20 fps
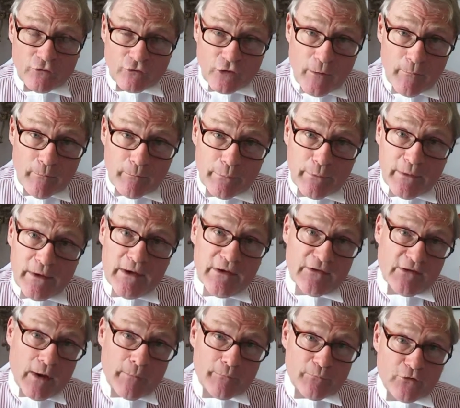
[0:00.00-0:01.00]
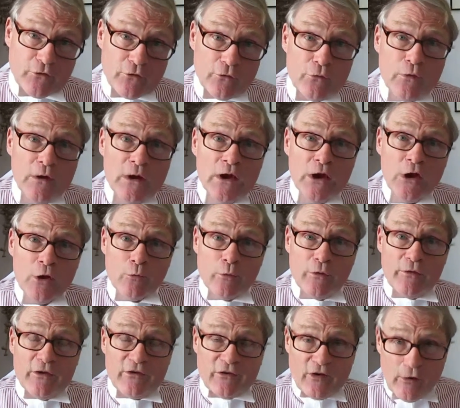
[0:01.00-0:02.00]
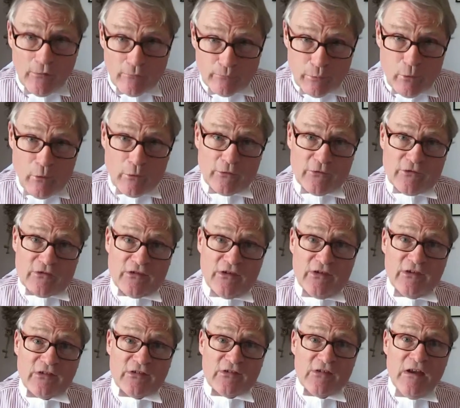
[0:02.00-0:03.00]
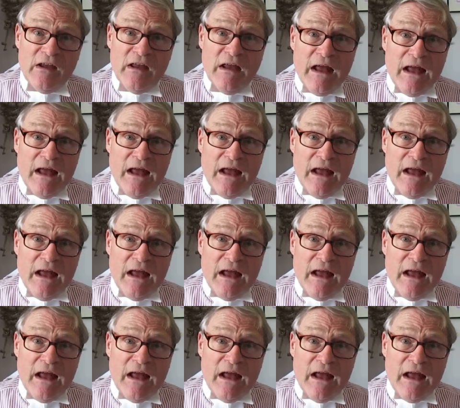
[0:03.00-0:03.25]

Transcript: Trump, is up to with his own policies,